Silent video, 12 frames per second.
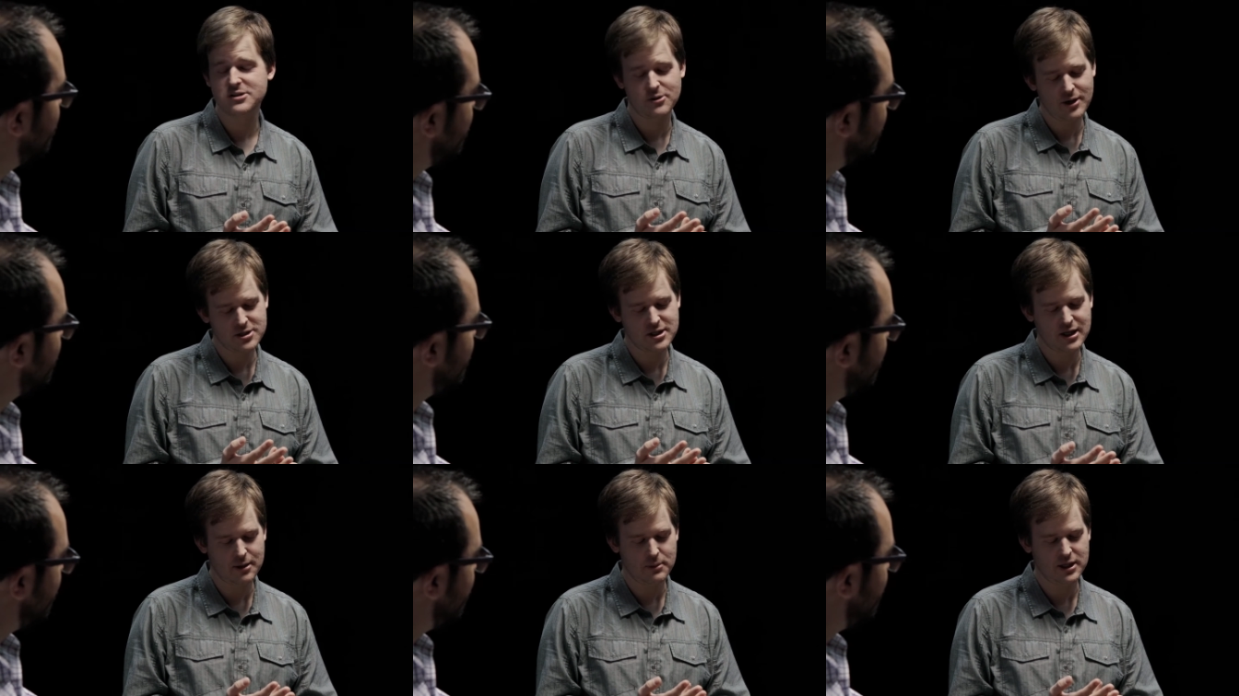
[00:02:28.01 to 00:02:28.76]
So actually
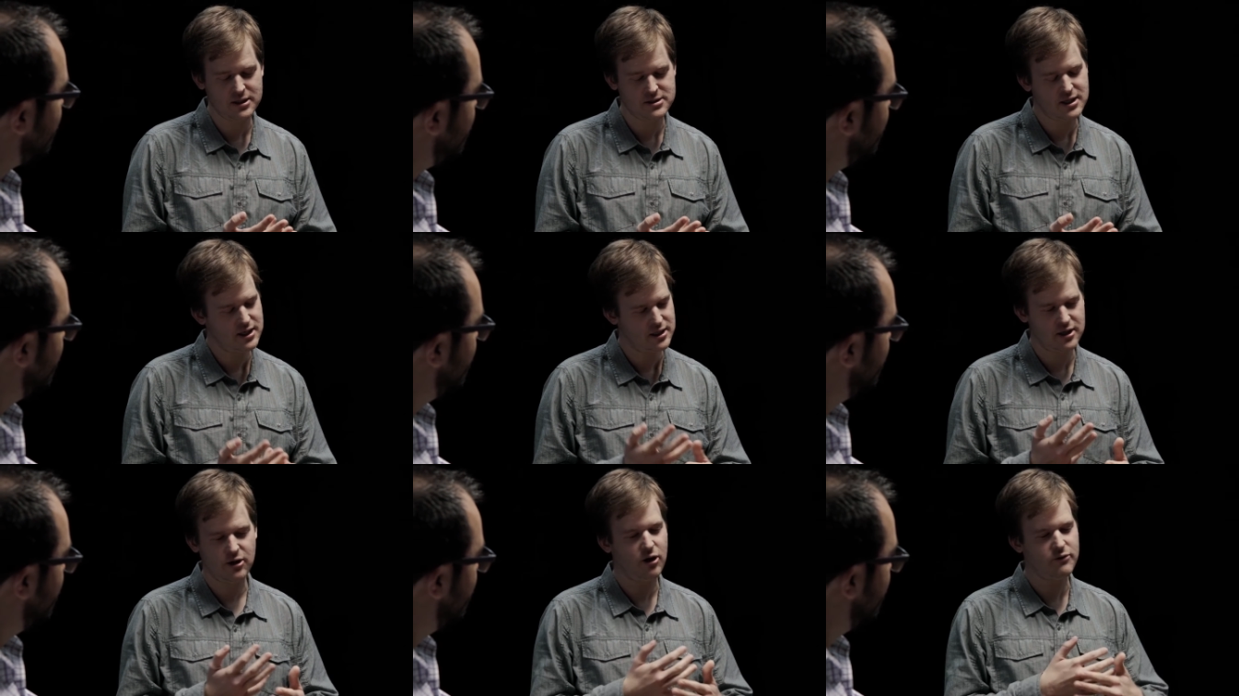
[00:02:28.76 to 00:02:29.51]
come in and say, you
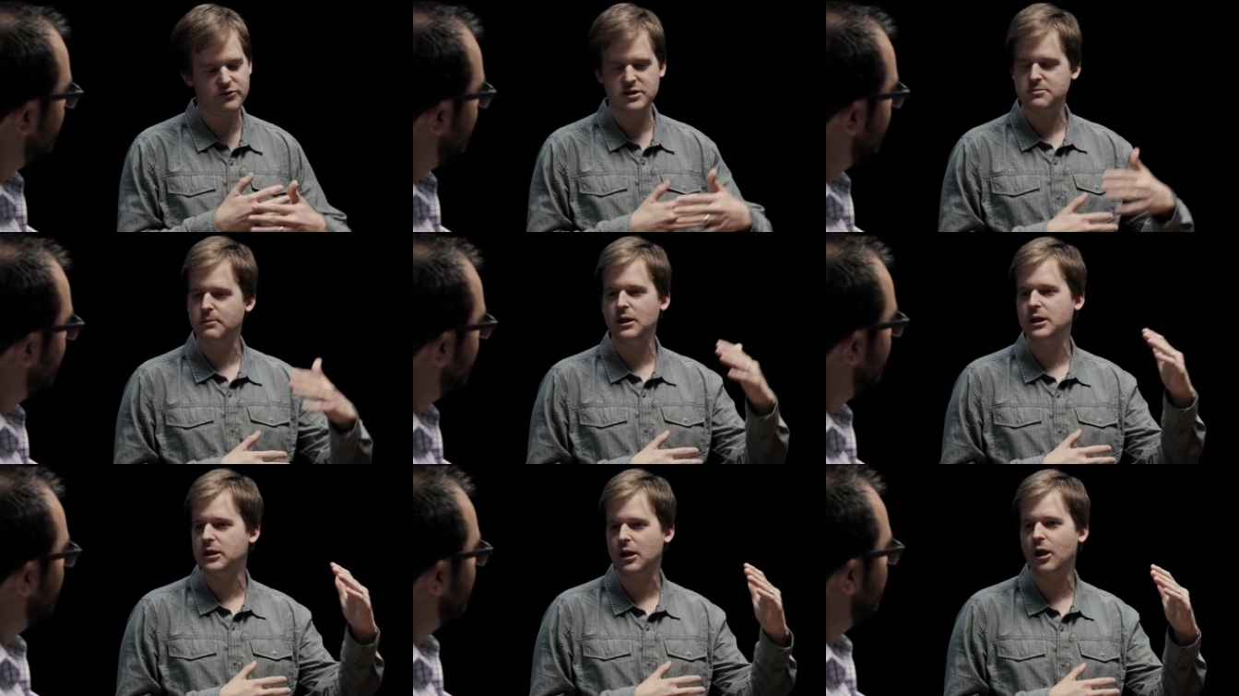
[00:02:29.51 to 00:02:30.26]
know, of these
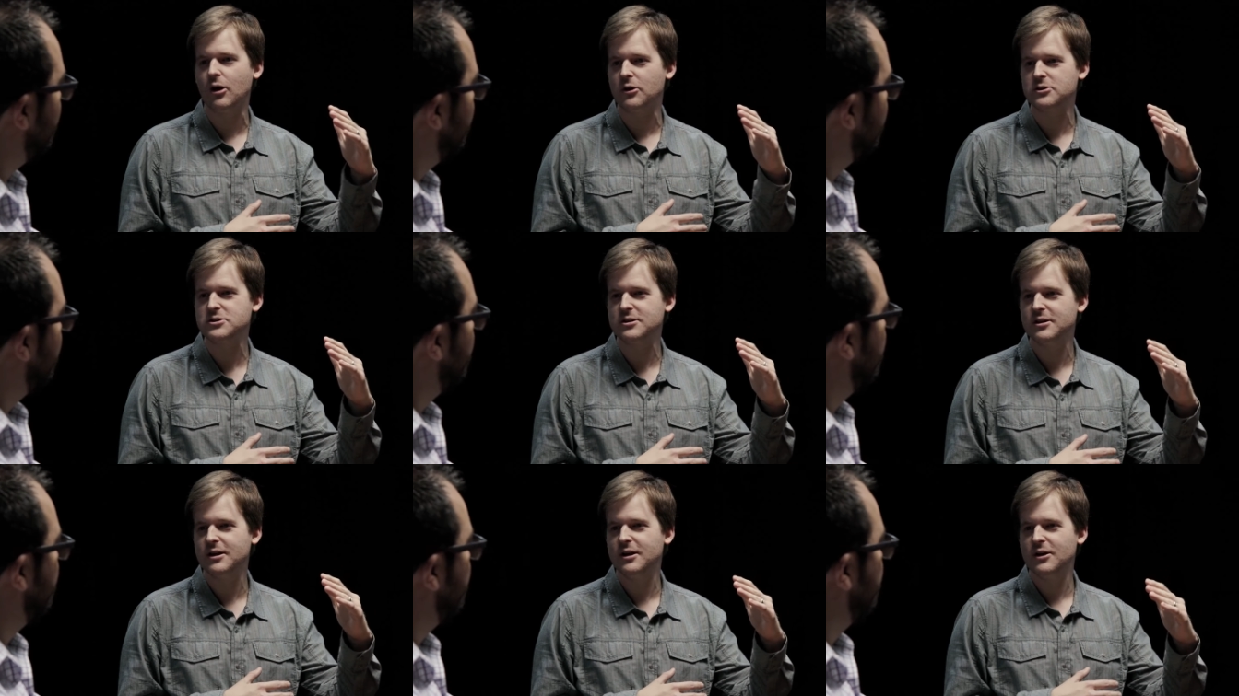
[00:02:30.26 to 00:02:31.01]
million logs,
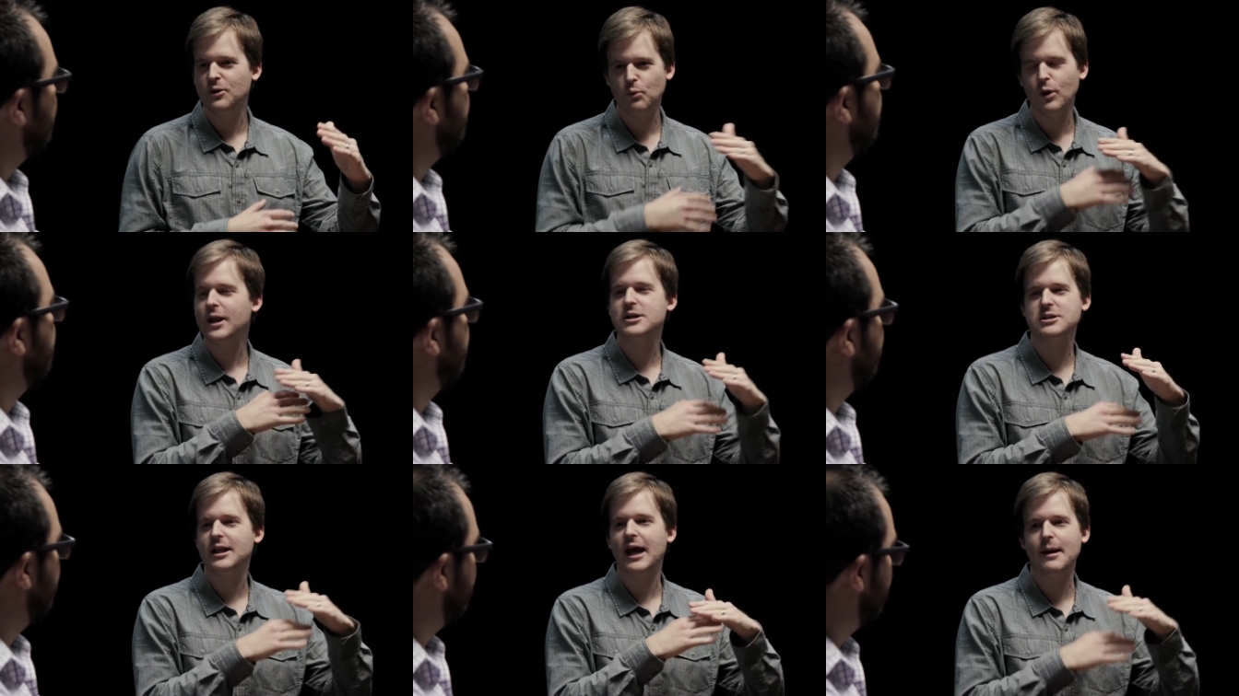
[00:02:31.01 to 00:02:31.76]
what
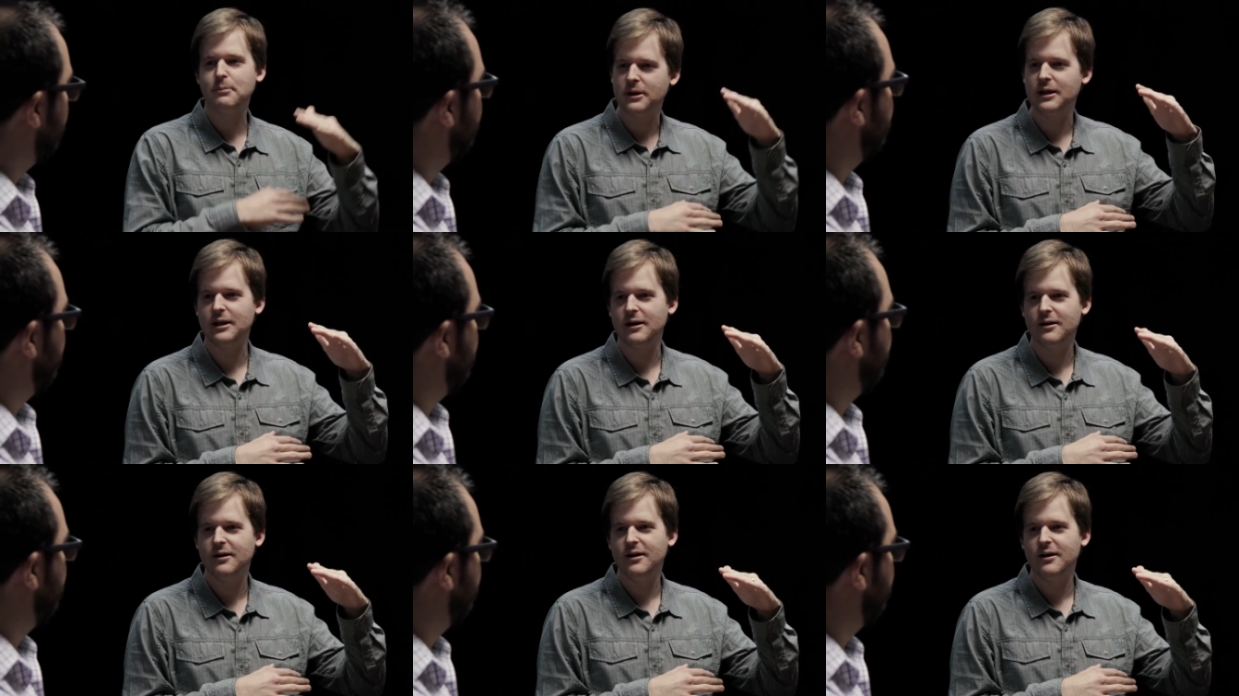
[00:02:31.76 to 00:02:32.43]
actually happened here?